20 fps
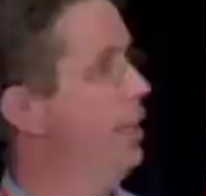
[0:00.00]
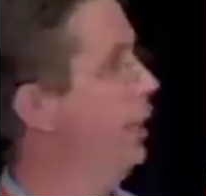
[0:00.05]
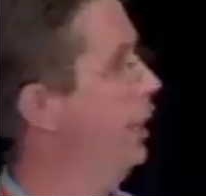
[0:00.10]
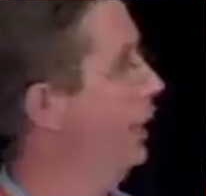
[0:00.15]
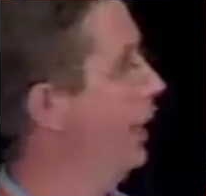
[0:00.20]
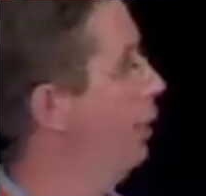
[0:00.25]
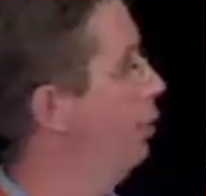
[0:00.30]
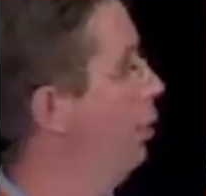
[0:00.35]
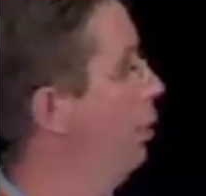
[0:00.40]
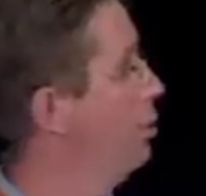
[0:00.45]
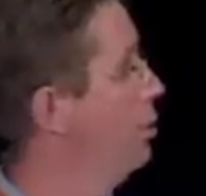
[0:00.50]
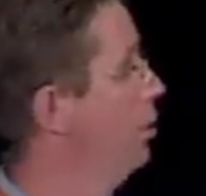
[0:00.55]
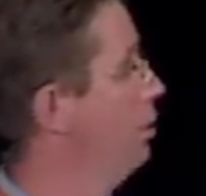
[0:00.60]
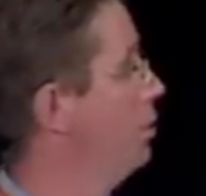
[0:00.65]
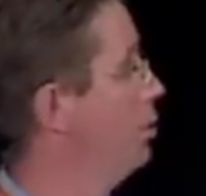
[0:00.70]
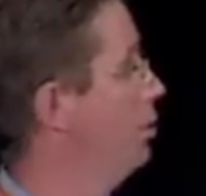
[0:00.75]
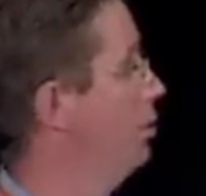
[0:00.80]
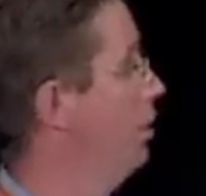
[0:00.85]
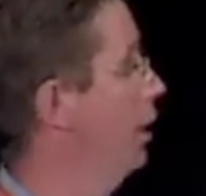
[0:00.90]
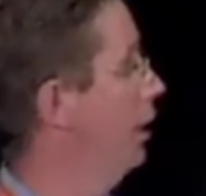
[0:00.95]
delegated web
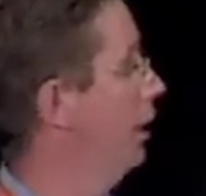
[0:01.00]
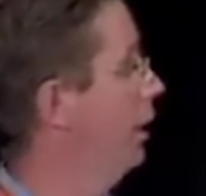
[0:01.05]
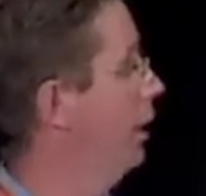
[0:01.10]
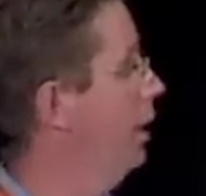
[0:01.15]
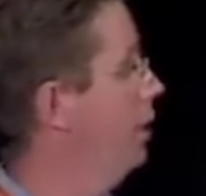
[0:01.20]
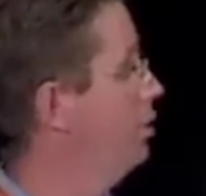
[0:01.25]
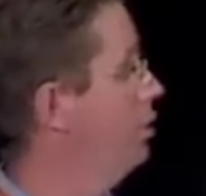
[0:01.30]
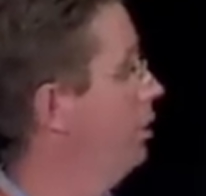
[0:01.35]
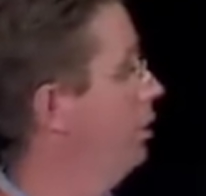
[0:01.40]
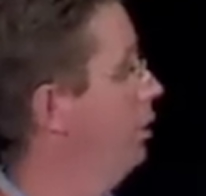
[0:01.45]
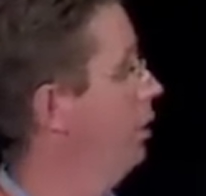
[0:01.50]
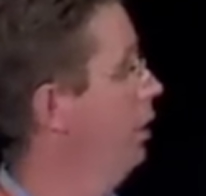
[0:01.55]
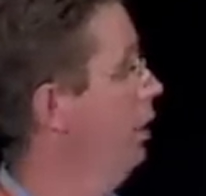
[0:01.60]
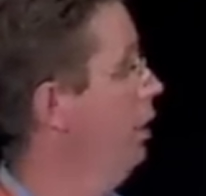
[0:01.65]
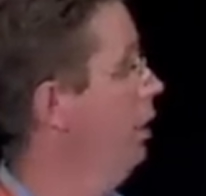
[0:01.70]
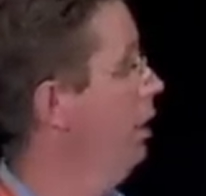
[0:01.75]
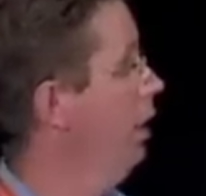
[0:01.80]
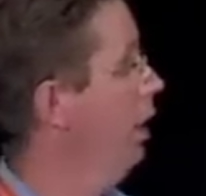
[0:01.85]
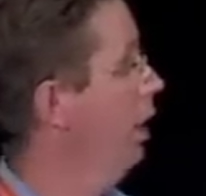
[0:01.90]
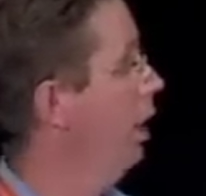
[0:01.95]
service authentication.
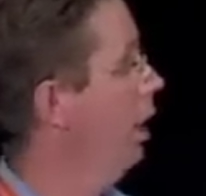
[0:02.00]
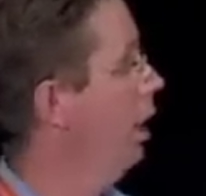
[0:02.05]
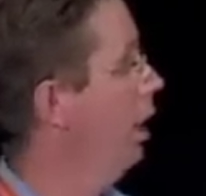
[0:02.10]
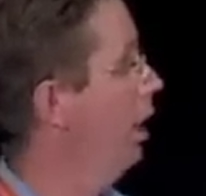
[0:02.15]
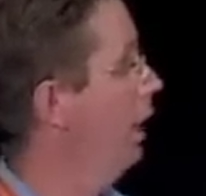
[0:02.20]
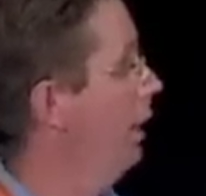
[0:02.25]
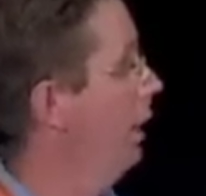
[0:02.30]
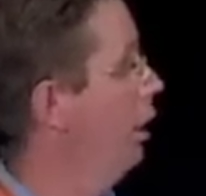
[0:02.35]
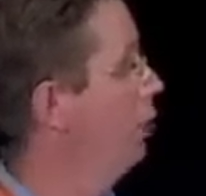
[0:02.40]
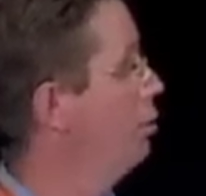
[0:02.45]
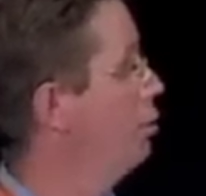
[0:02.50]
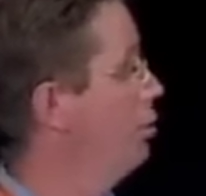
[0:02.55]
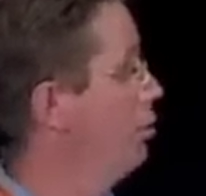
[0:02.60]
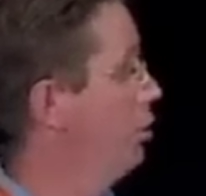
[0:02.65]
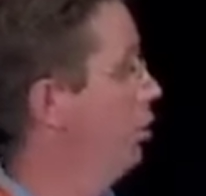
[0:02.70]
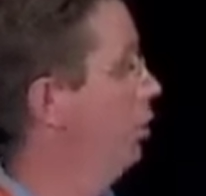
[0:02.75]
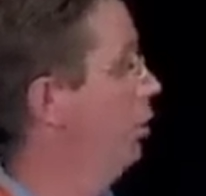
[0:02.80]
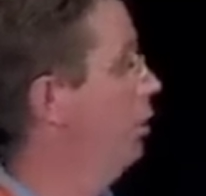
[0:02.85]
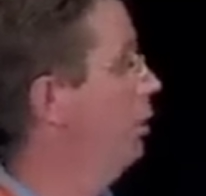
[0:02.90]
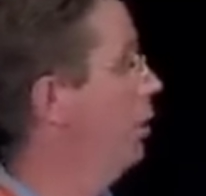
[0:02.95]
It helps you
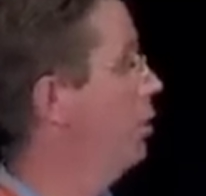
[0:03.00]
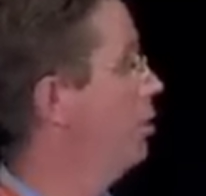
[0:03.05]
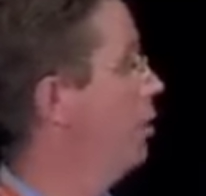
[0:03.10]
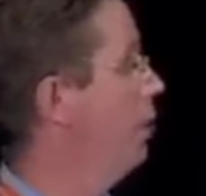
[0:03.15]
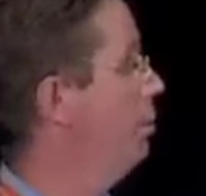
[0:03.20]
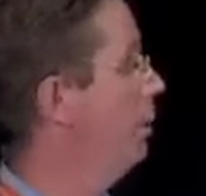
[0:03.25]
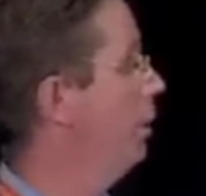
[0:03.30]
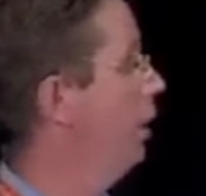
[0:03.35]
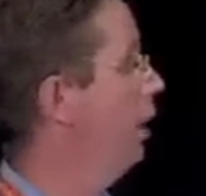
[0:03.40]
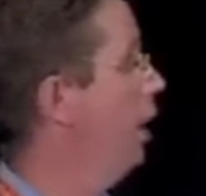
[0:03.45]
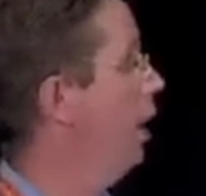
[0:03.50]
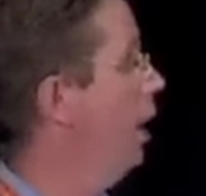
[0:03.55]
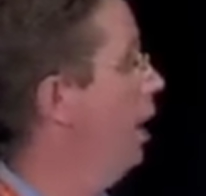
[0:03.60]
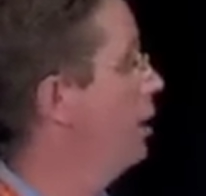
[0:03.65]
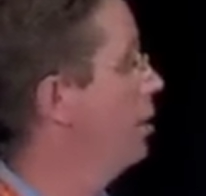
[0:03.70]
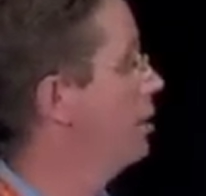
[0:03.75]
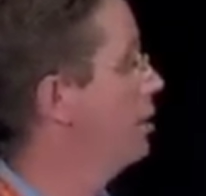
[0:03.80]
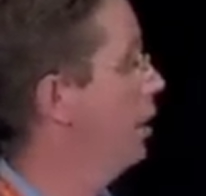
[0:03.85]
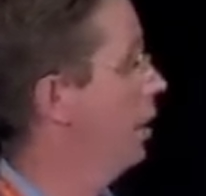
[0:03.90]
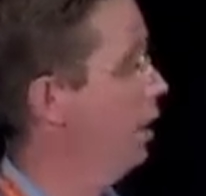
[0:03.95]
secure those
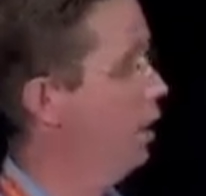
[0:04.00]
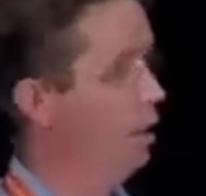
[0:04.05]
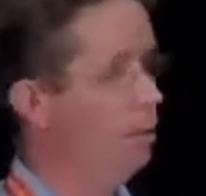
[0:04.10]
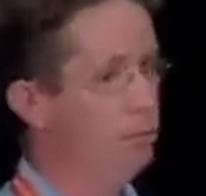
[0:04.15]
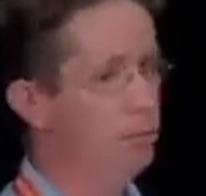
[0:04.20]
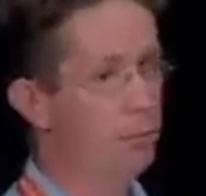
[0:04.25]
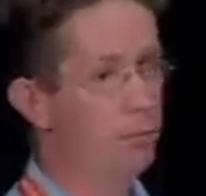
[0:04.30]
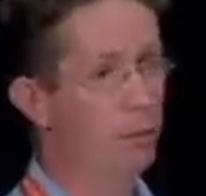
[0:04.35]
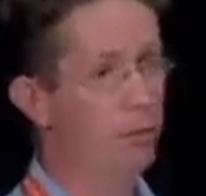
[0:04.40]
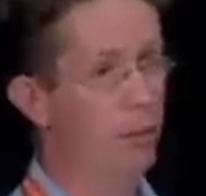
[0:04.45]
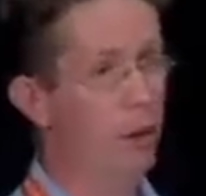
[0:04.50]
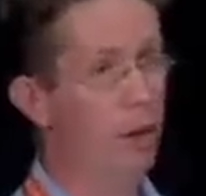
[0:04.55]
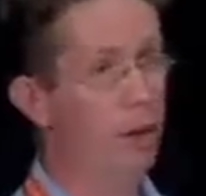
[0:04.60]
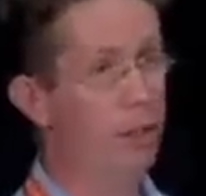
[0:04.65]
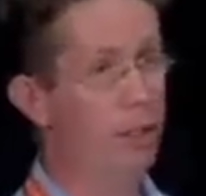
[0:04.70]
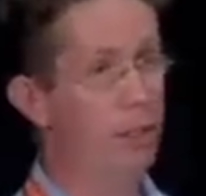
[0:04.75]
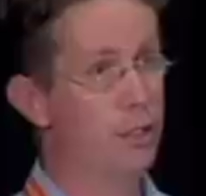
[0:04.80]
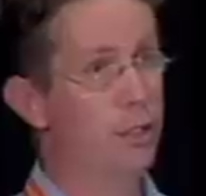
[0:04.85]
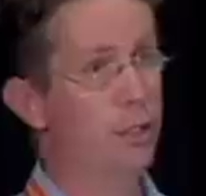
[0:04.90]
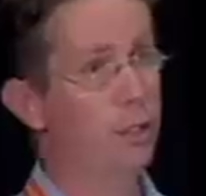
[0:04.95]
APIs,
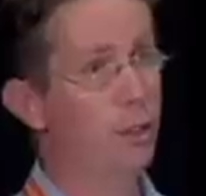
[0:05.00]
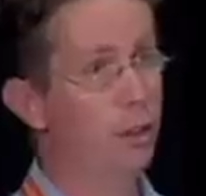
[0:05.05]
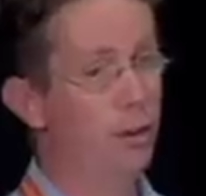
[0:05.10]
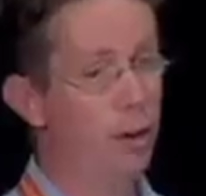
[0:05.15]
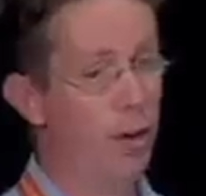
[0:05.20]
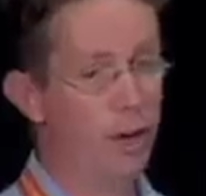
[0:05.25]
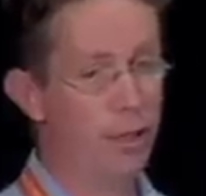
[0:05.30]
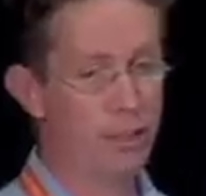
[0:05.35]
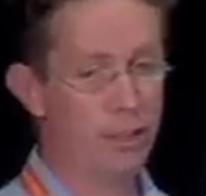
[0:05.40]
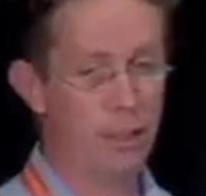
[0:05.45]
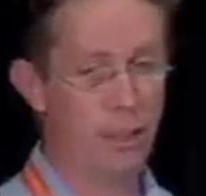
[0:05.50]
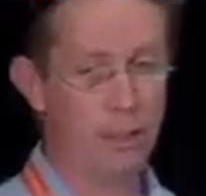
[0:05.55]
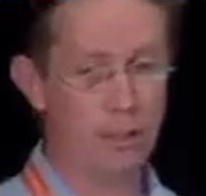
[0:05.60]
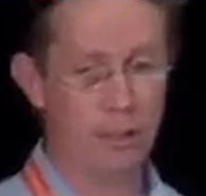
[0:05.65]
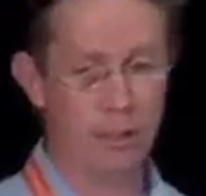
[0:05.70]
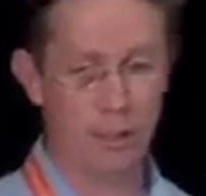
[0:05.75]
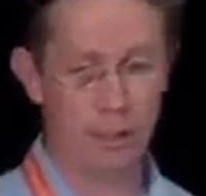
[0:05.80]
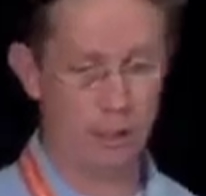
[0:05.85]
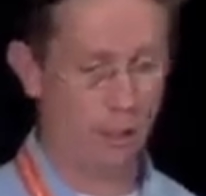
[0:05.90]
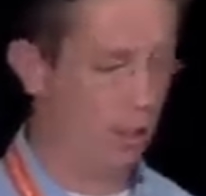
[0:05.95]
providing secure access,
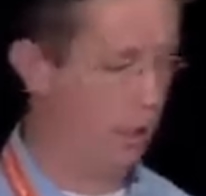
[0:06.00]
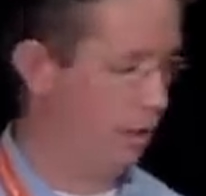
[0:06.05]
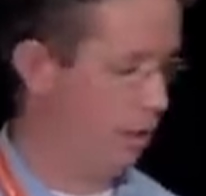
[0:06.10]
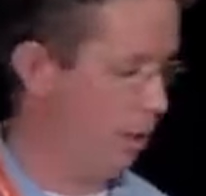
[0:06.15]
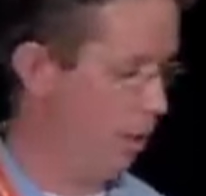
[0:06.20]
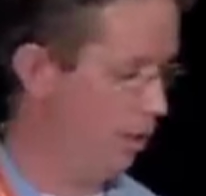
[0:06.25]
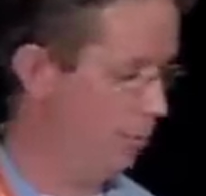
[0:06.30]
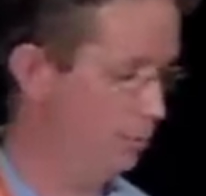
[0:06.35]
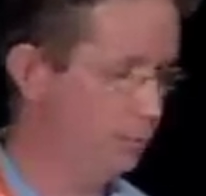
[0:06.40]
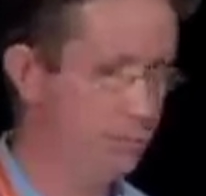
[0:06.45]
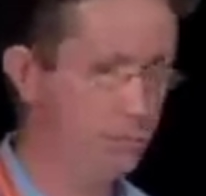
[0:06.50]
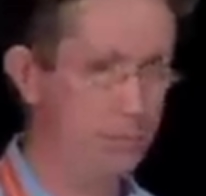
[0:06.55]
things like that.